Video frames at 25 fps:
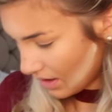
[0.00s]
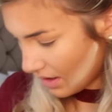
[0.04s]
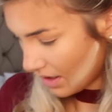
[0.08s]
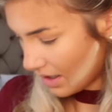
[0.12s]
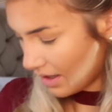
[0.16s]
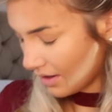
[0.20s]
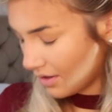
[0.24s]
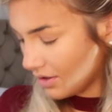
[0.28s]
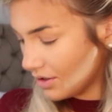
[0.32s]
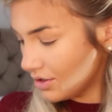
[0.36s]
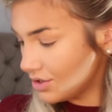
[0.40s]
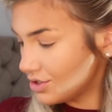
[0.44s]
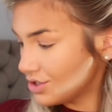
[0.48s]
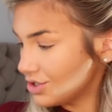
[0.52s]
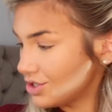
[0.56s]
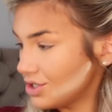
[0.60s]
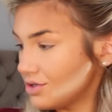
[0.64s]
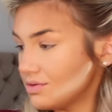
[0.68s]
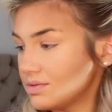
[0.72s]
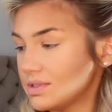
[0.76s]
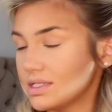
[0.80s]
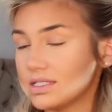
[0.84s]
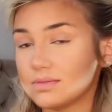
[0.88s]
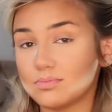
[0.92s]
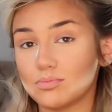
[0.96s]
I'm gonna just
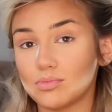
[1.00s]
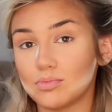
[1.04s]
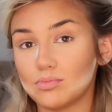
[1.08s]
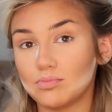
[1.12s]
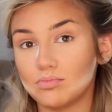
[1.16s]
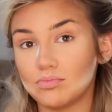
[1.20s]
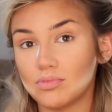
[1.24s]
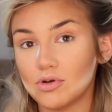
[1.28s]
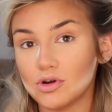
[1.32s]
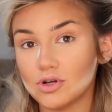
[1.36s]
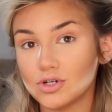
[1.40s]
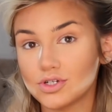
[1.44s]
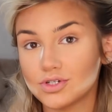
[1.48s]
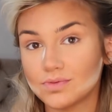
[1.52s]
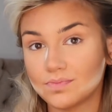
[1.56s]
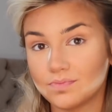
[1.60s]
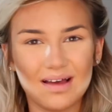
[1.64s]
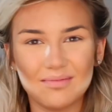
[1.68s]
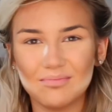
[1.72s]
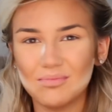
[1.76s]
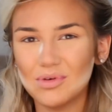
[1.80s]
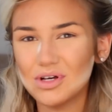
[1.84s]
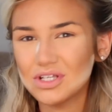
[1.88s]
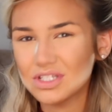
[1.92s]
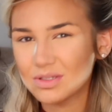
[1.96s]
use this brush.
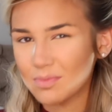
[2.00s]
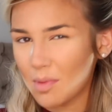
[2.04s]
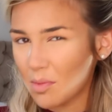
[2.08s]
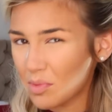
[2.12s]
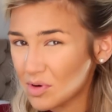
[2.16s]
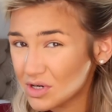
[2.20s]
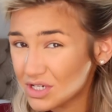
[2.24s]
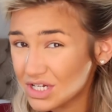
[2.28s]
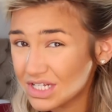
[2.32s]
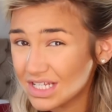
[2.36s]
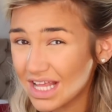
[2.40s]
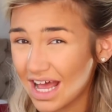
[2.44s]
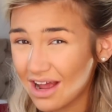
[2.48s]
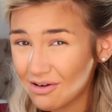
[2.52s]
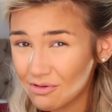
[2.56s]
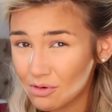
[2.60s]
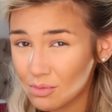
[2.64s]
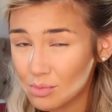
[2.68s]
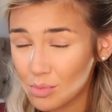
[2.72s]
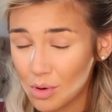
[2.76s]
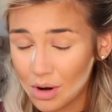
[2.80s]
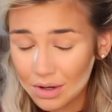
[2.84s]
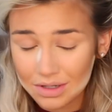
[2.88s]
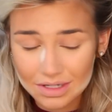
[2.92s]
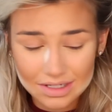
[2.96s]
Most of my brushes are
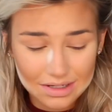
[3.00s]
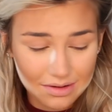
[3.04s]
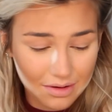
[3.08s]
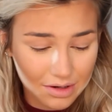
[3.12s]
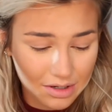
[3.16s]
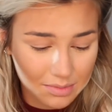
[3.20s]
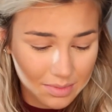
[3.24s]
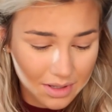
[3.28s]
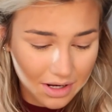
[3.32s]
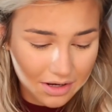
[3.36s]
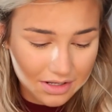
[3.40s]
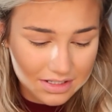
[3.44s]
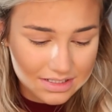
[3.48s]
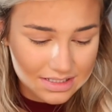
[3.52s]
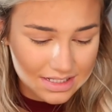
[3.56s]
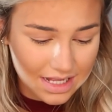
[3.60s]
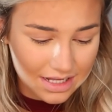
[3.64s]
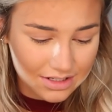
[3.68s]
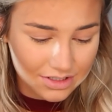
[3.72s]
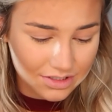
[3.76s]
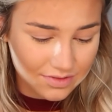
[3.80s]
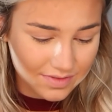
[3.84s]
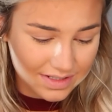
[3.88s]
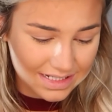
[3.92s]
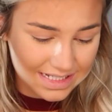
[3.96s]
unbranded, I'm gonna be honest. I
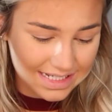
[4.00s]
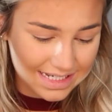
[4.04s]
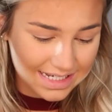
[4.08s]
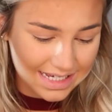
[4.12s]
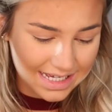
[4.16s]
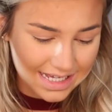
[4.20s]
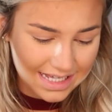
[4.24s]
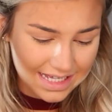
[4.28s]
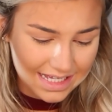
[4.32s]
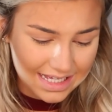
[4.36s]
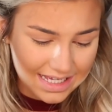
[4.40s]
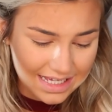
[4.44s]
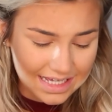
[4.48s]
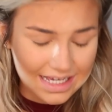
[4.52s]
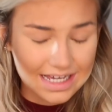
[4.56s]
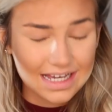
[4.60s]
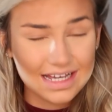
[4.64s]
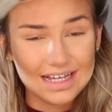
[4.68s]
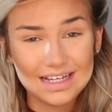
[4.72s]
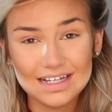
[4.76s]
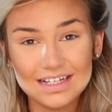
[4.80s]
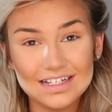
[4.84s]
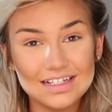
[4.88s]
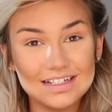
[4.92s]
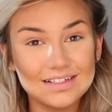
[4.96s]
don't really
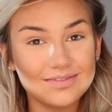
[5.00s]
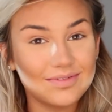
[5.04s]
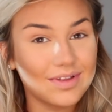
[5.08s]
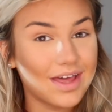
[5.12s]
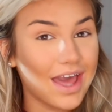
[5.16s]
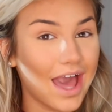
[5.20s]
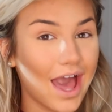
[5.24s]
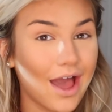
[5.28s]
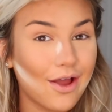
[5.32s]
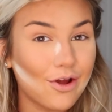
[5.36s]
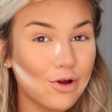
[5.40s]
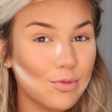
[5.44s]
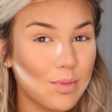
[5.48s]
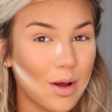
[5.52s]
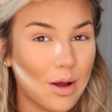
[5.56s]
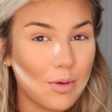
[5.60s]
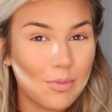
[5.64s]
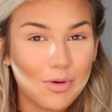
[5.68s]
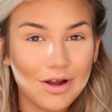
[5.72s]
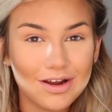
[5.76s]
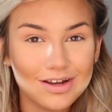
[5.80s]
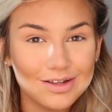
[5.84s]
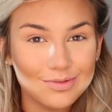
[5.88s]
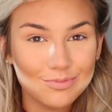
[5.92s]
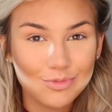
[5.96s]
care about
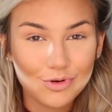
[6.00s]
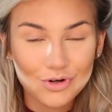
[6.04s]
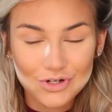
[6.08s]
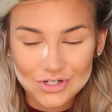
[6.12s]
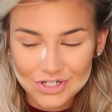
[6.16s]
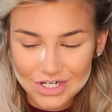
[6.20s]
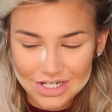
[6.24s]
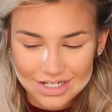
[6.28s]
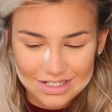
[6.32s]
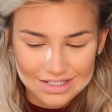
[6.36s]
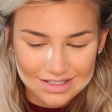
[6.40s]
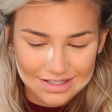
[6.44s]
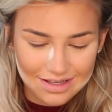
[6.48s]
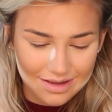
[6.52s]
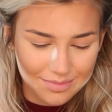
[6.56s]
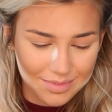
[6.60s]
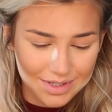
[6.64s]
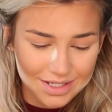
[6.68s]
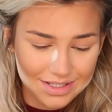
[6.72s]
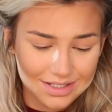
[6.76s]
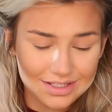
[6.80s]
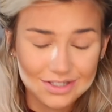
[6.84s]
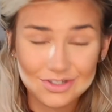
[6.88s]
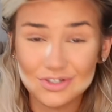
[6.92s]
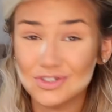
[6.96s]
branded brushes. I
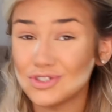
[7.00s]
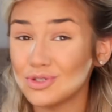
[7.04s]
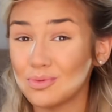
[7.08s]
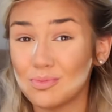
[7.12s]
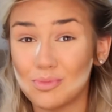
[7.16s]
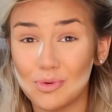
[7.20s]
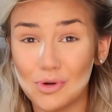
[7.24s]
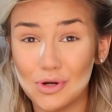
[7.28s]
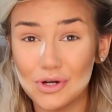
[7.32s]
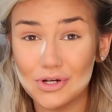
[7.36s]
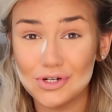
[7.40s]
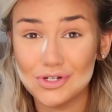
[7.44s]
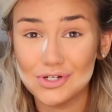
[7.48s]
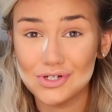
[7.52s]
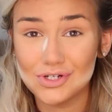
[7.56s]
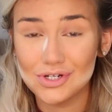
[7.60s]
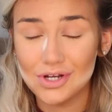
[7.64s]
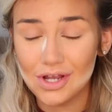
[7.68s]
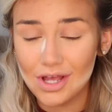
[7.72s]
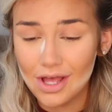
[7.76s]
mean, it's just a brush.